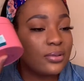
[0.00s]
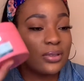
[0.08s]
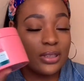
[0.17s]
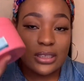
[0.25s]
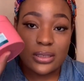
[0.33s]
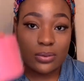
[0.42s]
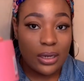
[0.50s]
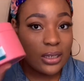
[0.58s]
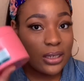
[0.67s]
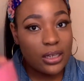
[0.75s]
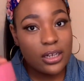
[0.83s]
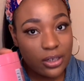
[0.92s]
this right
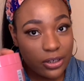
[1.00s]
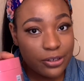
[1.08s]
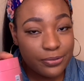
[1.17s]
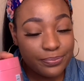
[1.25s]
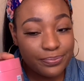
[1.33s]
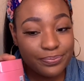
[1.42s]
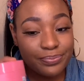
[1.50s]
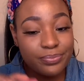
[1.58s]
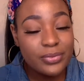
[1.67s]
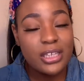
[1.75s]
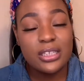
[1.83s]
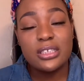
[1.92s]
here,
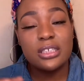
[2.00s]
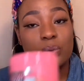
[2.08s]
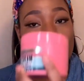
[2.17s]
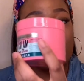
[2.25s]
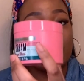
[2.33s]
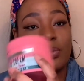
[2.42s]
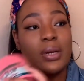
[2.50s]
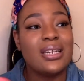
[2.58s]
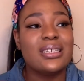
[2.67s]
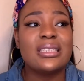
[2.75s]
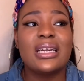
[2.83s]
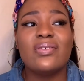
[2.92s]
this is worth your money.
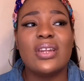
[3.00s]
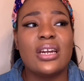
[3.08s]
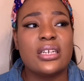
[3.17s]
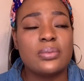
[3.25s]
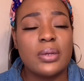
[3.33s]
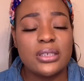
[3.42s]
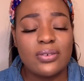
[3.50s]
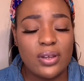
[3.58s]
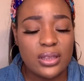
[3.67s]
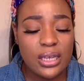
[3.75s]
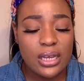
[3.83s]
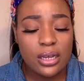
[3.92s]
It's not even that expensive, I
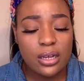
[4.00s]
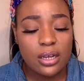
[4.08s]
think.